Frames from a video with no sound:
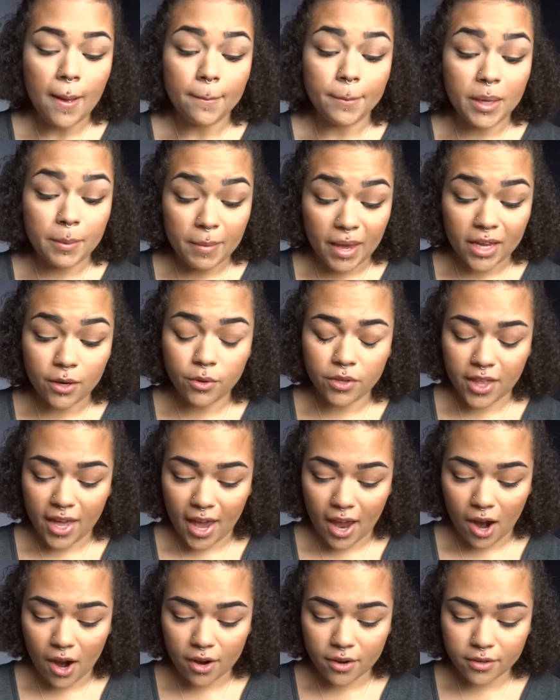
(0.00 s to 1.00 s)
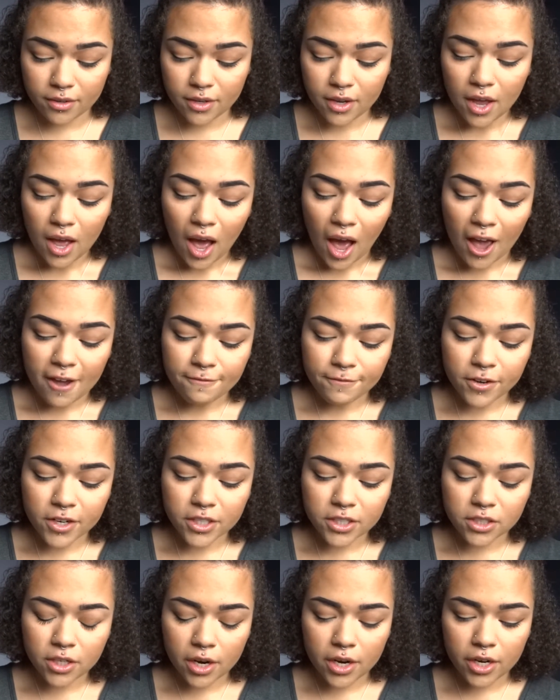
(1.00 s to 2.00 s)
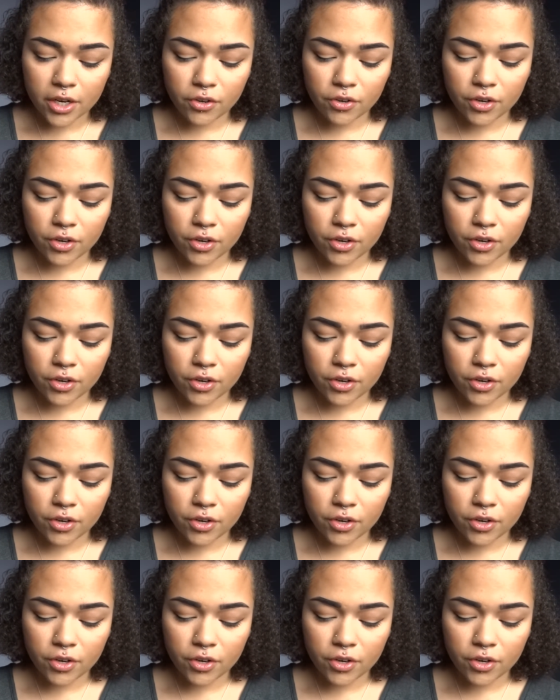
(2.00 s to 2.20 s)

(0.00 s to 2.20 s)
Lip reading: be made with hair. I first started